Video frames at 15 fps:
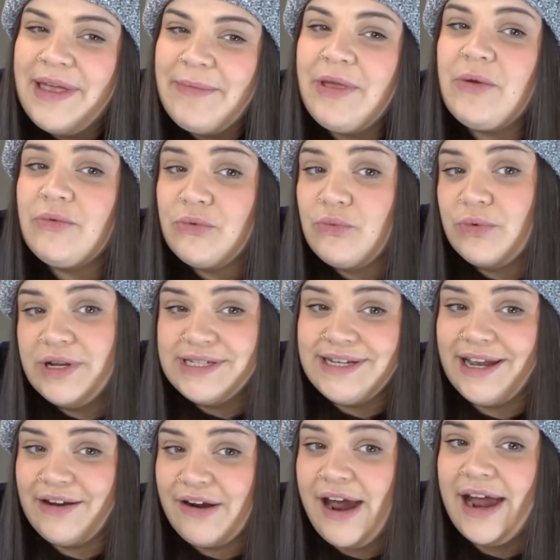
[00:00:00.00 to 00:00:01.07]
Maybe the
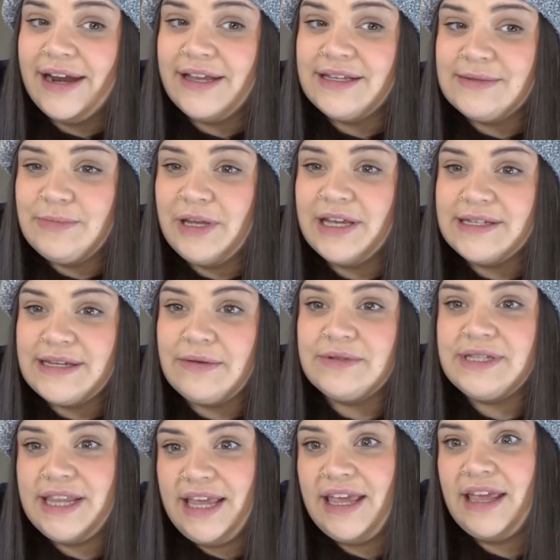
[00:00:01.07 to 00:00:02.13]
reason I cried is because I
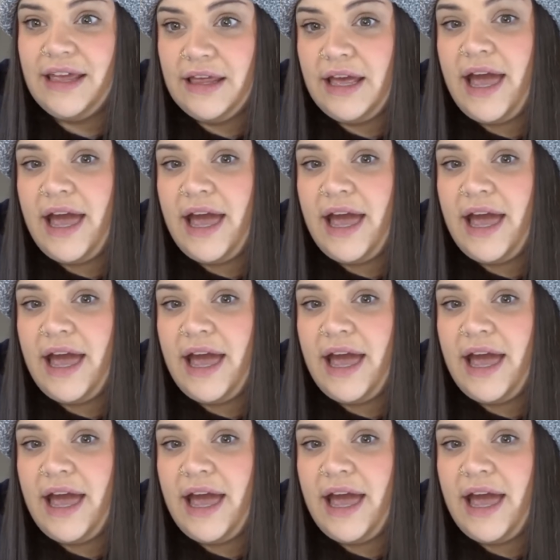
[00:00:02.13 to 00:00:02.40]
was thinking